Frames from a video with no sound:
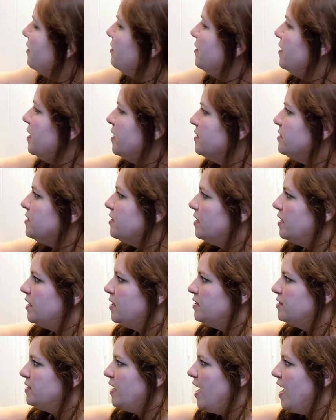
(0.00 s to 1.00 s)
then this
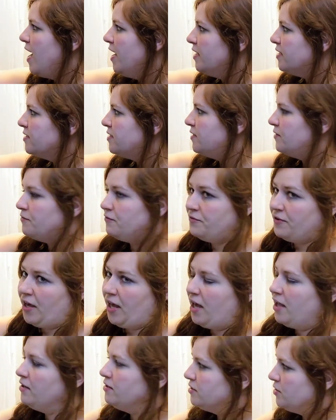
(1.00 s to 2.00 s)
is
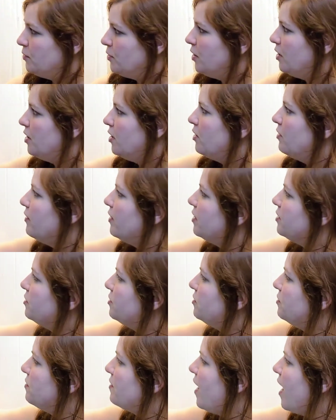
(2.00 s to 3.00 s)
XV, so we're going to go ahead
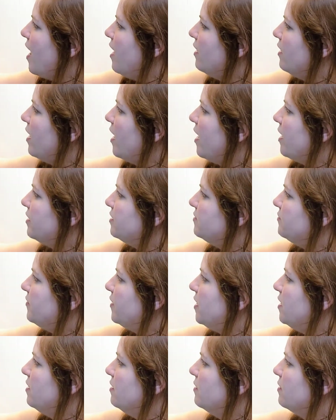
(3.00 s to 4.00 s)
and do that,
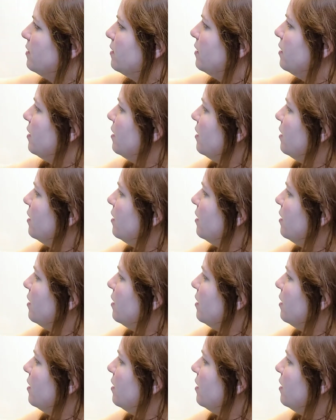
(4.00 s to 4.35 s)
XV.